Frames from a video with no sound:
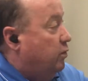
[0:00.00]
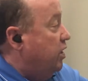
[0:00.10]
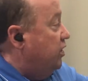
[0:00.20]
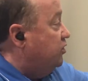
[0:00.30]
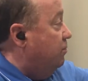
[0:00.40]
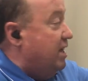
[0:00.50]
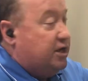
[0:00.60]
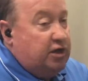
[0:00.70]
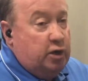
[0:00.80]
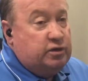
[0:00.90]
We also make
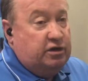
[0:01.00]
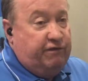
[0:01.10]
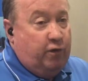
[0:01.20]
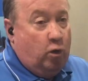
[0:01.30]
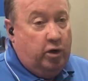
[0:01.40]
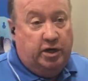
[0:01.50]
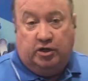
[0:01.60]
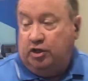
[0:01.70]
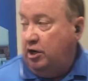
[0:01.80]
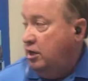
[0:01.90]
those in a
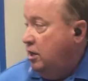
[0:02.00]
4-inch